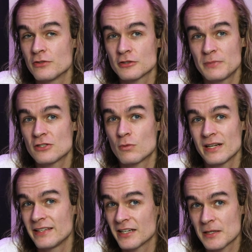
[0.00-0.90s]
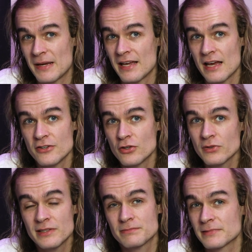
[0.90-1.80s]
USB 20 gigabit. And the
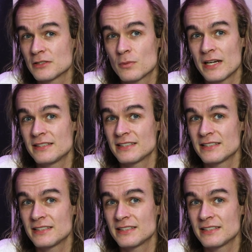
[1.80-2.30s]
only real way